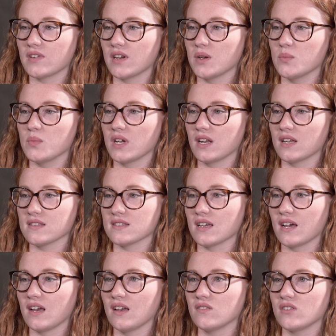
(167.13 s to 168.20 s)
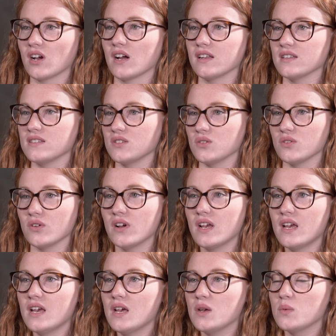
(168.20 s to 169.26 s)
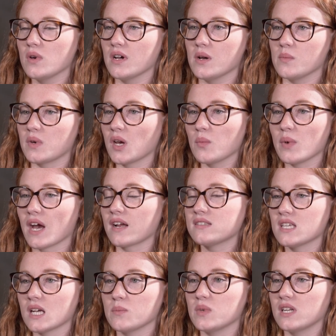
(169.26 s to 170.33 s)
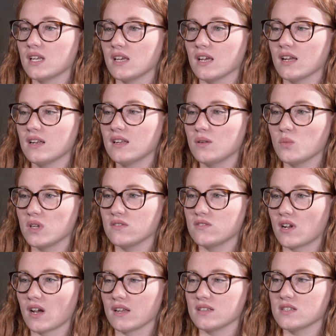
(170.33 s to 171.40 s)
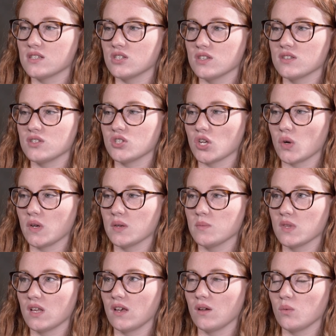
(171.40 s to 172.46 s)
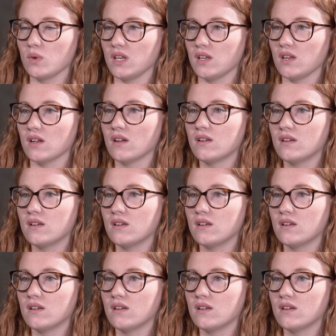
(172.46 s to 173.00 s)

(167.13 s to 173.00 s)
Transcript: Um, but as I have gotten to um, come back time and again, and we've gotten to just show him that we